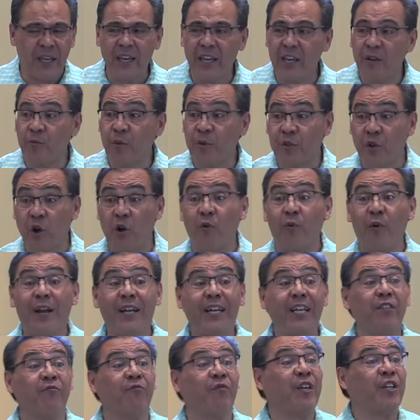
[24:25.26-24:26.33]
king was
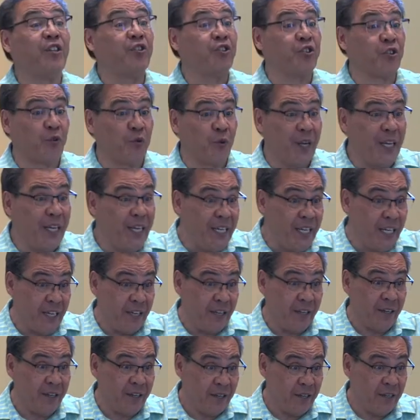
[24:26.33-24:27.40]
already retreating